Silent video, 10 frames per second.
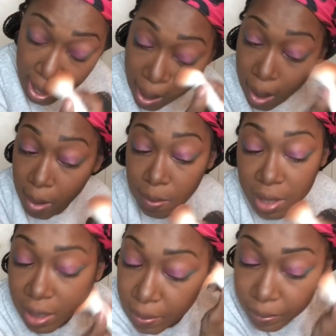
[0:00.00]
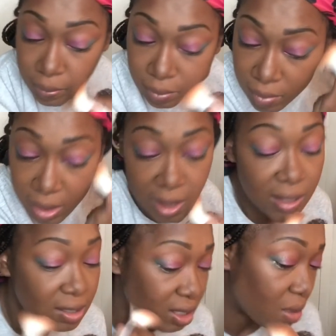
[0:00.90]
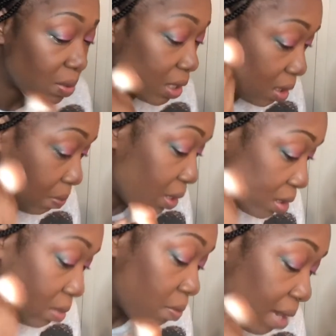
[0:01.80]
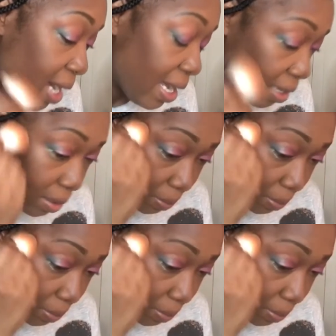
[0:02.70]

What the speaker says: But this has just been being my